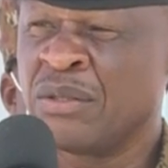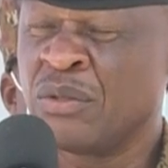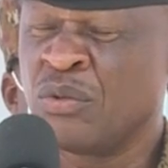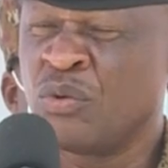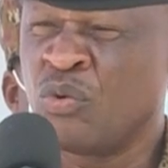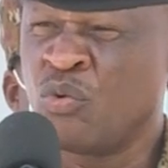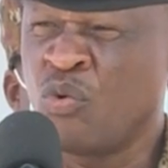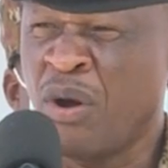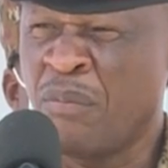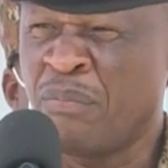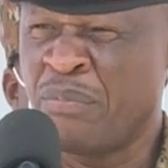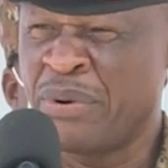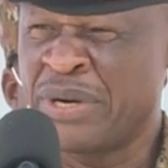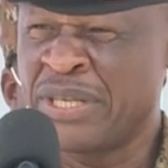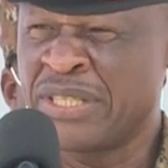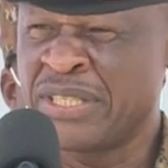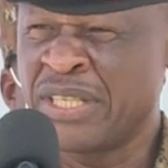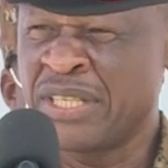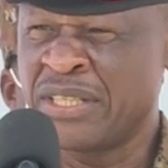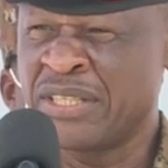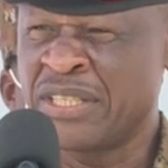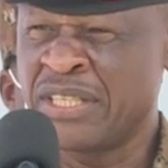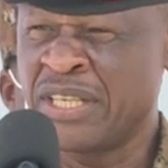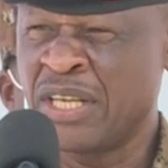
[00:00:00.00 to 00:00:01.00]
who are
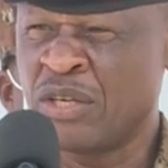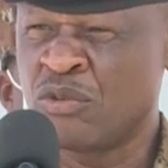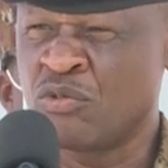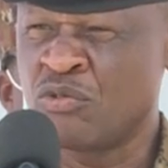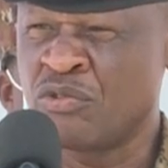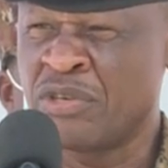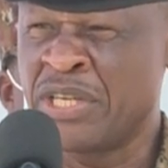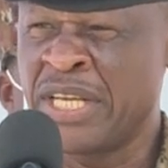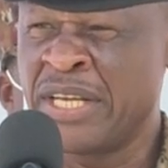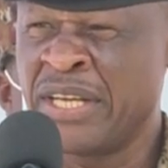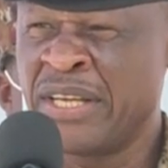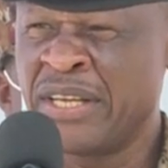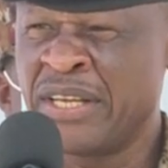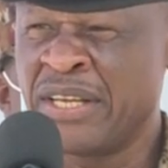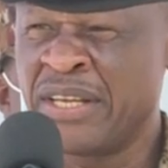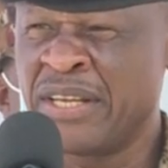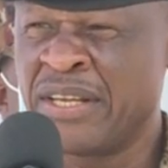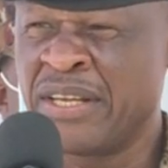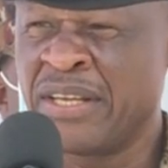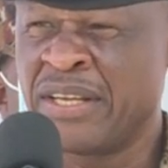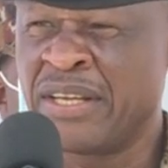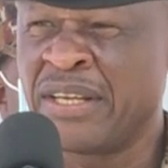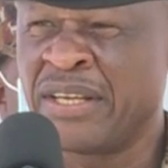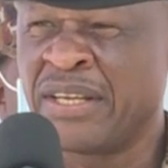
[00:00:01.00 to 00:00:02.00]
present here today,
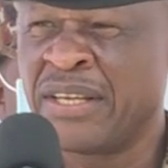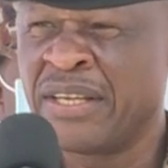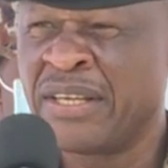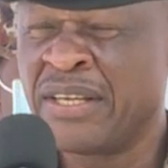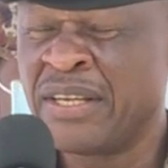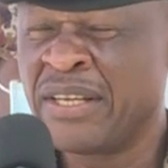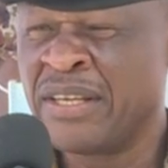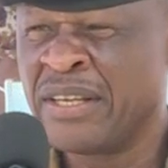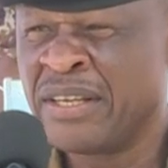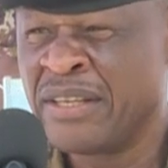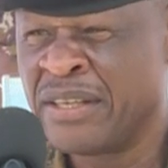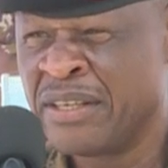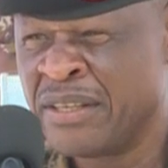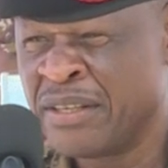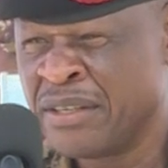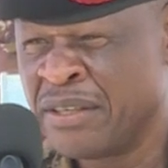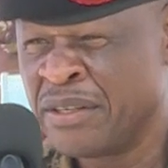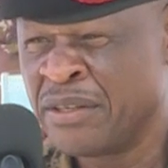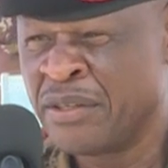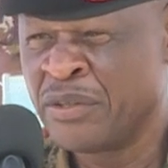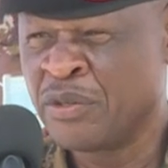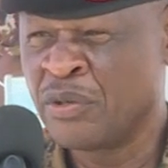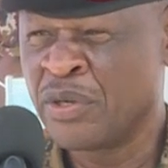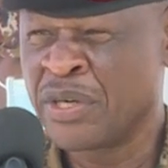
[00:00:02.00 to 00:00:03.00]

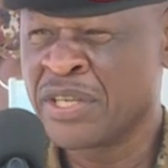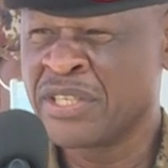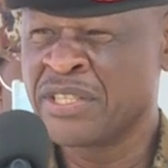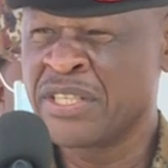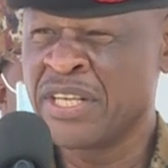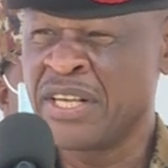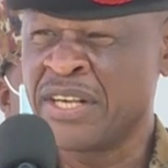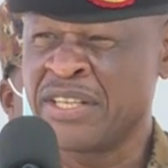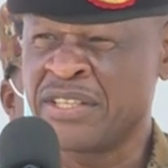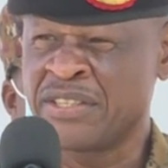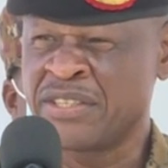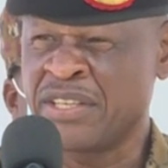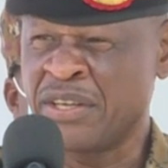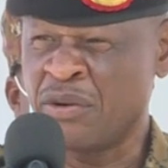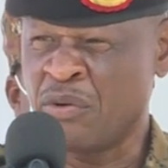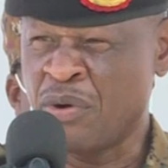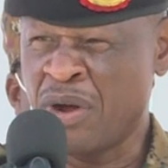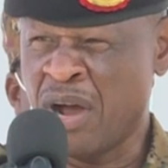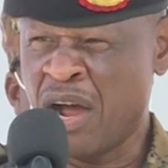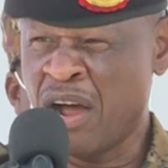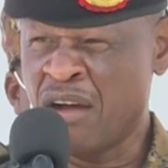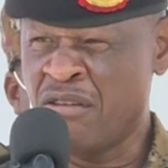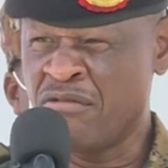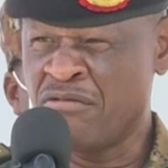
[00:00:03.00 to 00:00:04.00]
Your Excellency, we
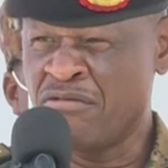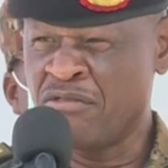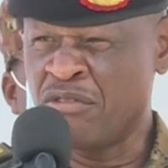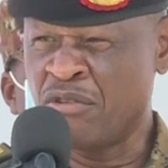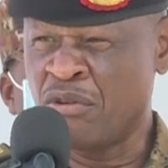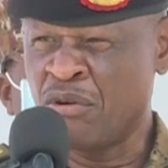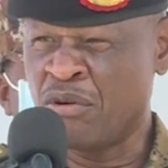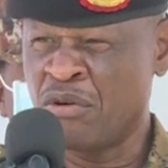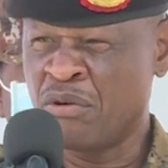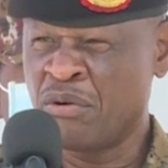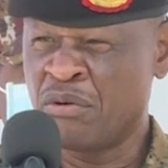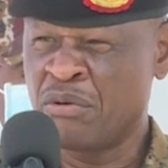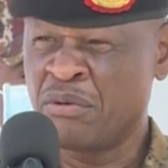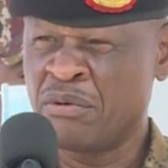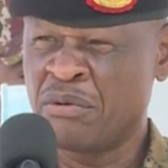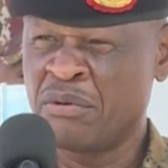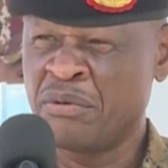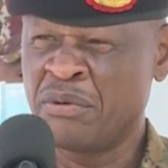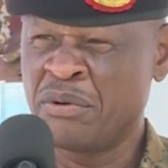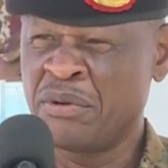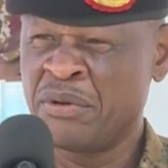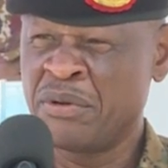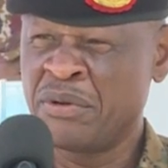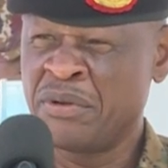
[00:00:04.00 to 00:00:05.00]
have uh,
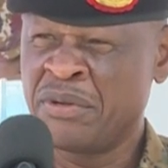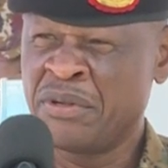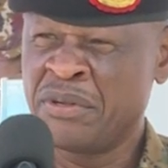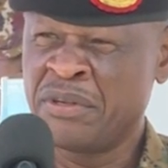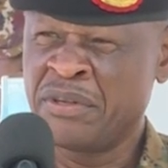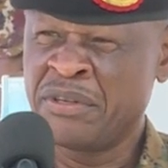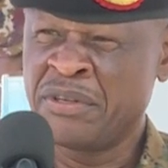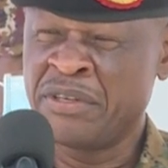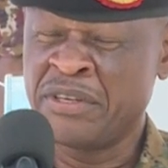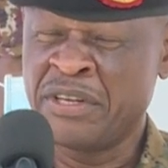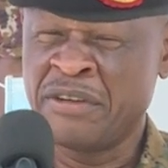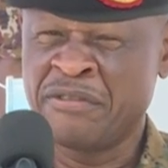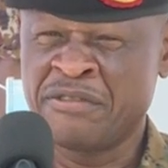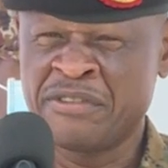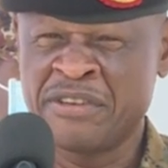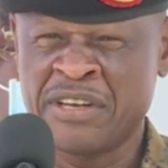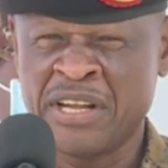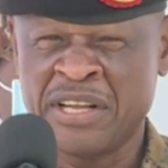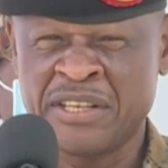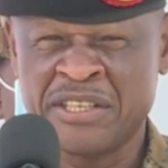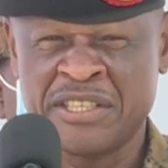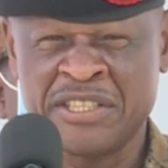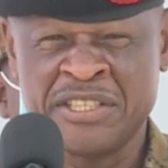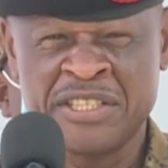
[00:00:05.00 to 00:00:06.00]

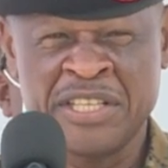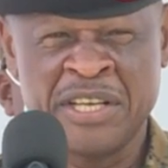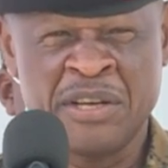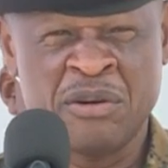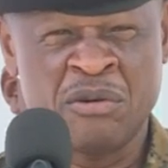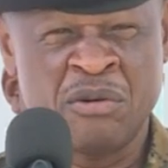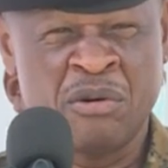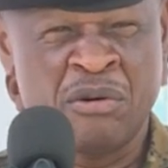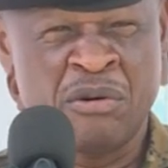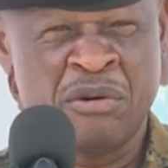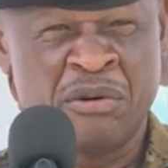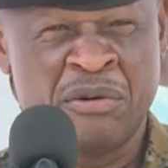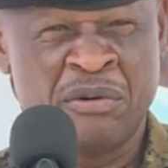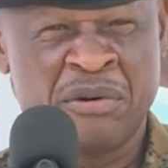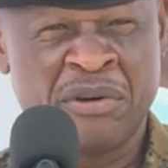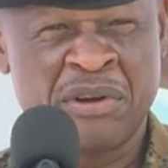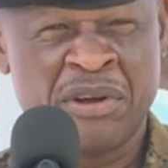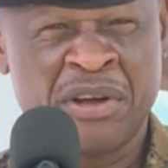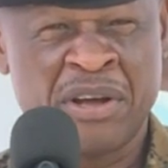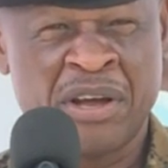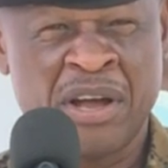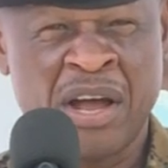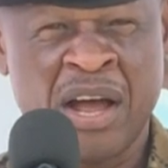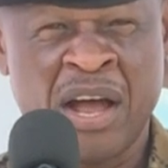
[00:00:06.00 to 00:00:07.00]
Lieutenant General
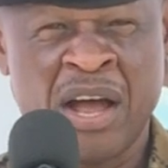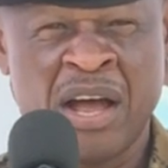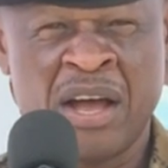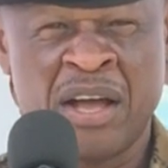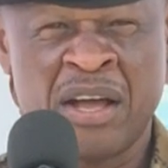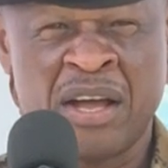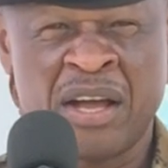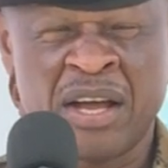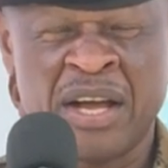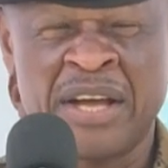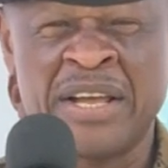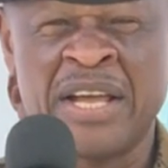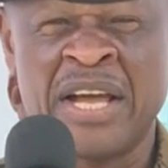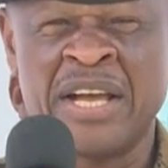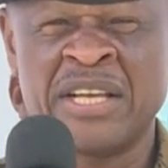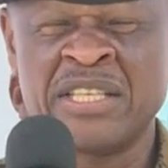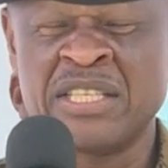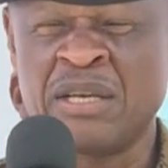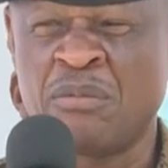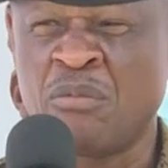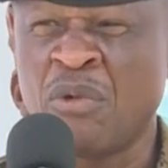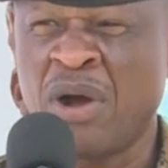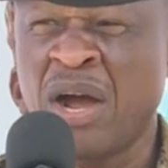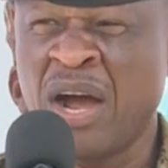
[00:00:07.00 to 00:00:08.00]

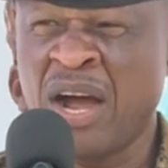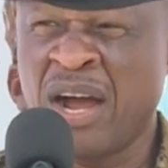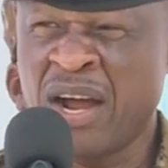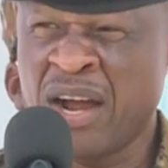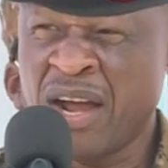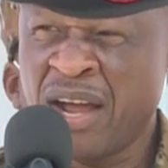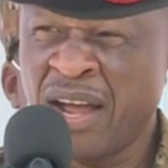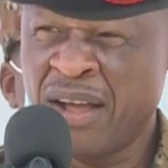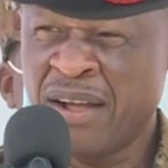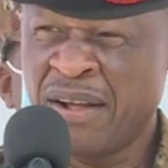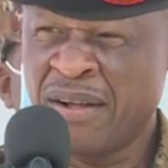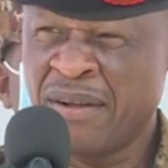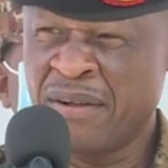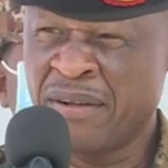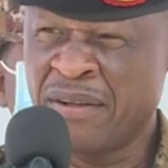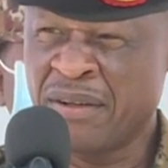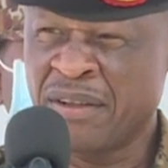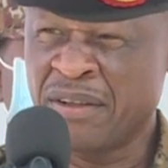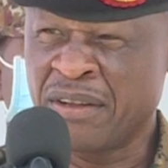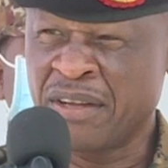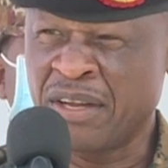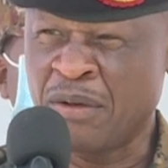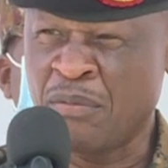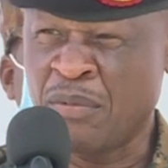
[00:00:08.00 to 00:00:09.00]
Kayanja Muhanga,
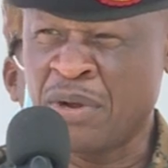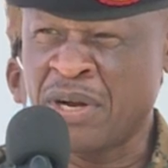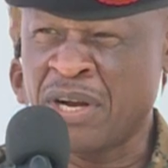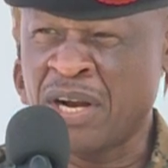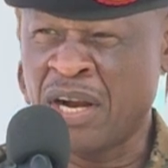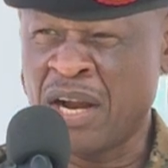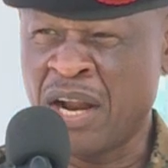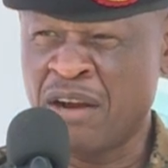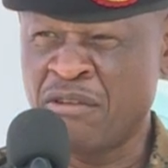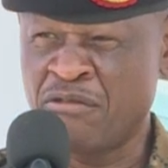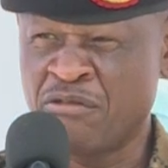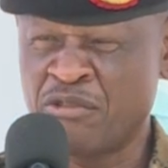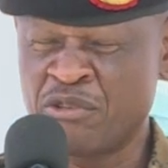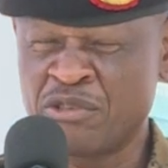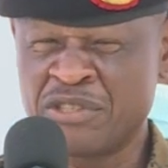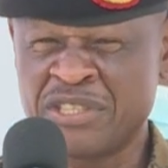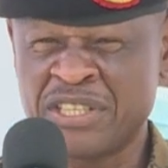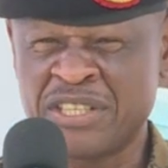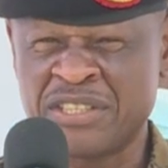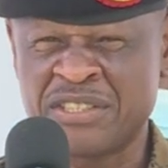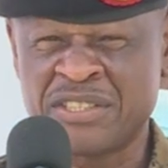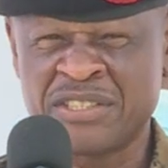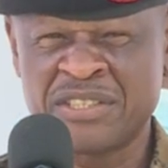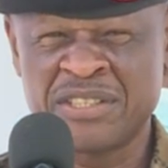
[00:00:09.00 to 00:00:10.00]
Commander Land
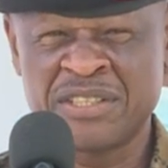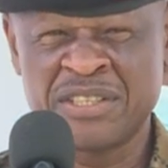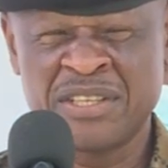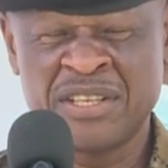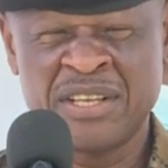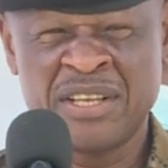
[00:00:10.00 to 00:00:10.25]
Forces,